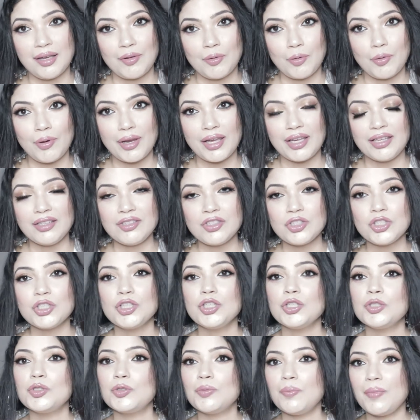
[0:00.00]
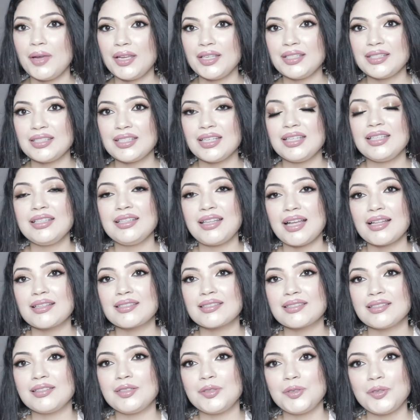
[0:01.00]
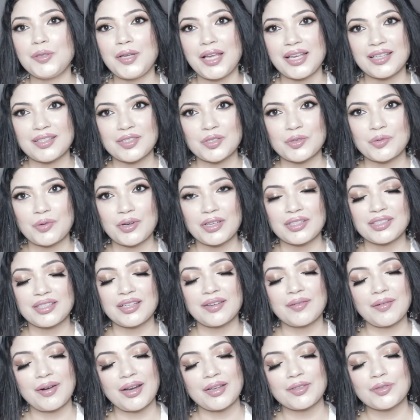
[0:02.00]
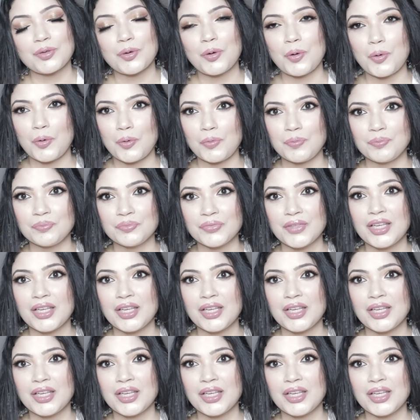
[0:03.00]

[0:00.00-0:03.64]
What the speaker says: range to maintain that salon like straight hair at home.